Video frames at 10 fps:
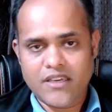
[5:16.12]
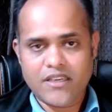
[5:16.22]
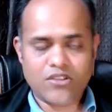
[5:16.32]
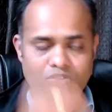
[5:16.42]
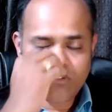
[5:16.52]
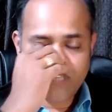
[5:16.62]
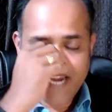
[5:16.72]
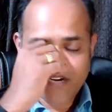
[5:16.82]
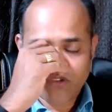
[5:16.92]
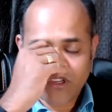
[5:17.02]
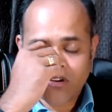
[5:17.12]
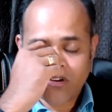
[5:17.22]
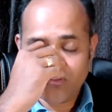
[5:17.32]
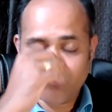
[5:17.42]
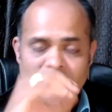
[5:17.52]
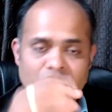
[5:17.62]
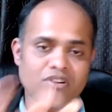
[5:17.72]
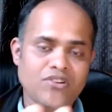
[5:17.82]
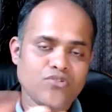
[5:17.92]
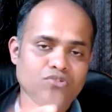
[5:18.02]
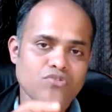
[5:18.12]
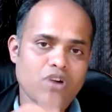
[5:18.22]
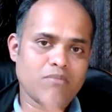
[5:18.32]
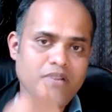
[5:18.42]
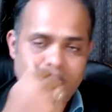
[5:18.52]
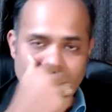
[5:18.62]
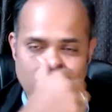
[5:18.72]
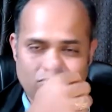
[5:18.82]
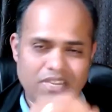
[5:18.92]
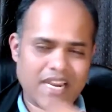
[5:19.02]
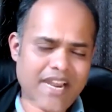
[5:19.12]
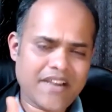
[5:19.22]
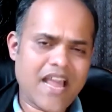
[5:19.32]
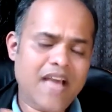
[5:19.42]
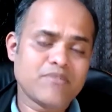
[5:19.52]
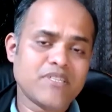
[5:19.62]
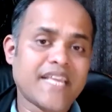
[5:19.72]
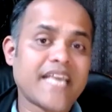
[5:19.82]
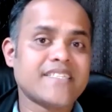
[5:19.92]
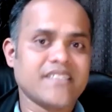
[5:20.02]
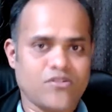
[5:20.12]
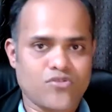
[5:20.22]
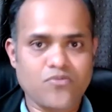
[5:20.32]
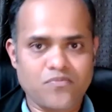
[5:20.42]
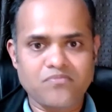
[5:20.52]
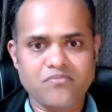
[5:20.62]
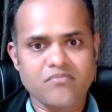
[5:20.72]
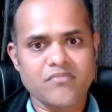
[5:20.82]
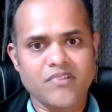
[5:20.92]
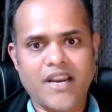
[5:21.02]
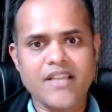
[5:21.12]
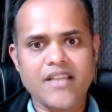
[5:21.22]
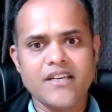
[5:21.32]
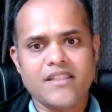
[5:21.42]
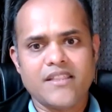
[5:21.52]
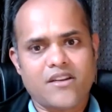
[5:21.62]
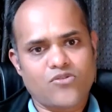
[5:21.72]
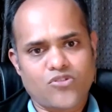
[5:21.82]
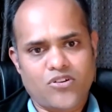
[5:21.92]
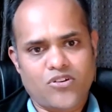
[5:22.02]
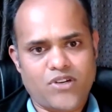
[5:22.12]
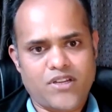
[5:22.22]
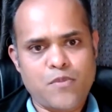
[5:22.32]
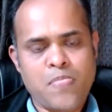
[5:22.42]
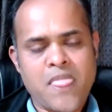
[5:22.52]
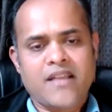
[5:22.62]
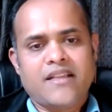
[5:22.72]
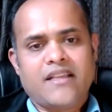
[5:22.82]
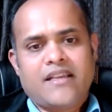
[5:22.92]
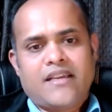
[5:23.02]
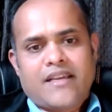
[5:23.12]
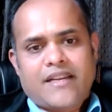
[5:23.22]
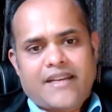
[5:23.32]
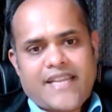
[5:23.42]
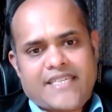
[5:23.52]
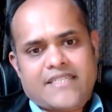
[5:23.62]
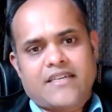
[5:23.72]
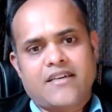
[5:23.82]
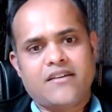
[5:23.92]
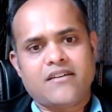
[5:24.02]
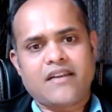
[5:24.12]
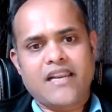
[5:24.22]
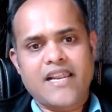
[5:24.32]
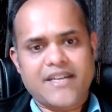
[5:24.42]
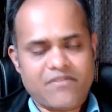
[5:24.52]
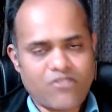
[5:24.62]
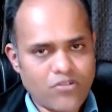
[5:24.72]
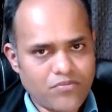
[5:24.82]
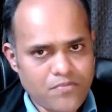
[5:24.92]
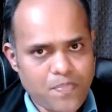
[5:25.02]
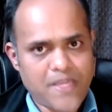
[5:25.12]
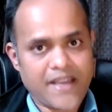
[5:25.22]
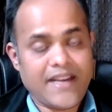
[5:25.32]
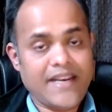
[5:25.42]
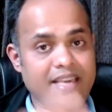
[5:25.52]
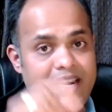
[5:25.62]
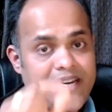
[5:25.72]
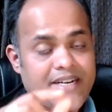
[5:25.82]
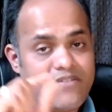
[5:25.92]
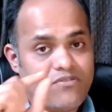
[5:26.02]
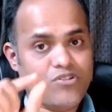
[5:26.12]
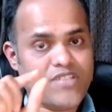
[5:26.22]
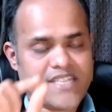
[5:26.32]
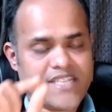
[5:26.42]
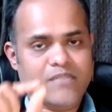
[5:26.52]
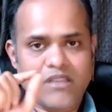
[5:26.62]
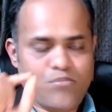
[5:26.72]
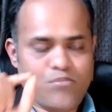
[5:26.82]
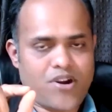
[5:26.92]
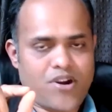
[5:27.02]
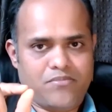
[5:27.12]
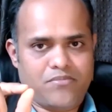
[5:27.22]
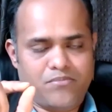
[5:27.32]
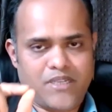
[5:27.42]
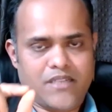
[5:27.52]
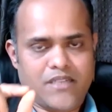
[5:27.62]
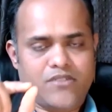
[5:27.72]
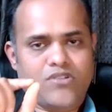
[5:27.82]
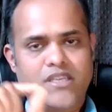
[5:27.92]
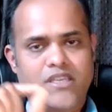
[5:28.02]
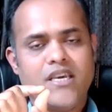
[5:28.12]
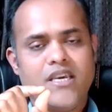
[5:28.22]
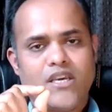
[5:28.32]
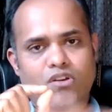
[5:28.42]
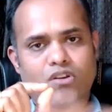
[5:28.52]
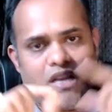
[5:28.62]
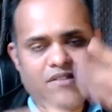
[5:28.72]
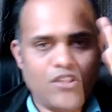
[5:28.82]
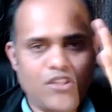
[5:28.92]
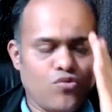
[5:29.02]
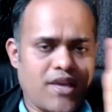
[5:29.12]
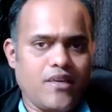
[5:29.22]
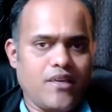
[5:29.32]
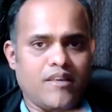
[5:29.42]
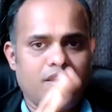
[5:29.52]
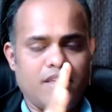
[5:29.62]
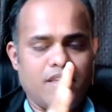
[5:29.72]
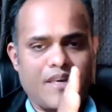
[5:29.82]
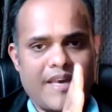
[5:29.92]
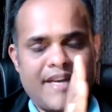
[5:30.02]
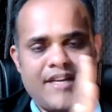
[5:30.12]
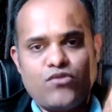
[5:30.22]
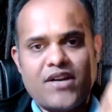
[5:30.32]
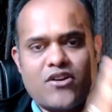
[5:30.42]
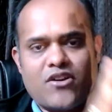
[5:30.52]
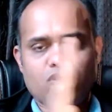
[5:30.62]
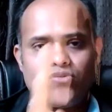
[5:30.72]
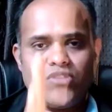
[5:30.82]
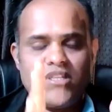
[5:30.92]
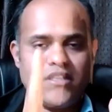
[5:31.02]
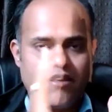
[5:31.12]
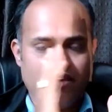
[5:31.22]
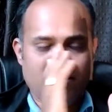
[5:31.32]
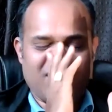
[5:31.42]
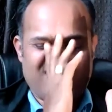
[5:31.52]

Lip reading: use React query, or use query you can use to update to, and helps in caching also, right? That also you can do it. Next, clear data flow. Clear data flow is extremely important because you see, you're having the UI, and UI talks to the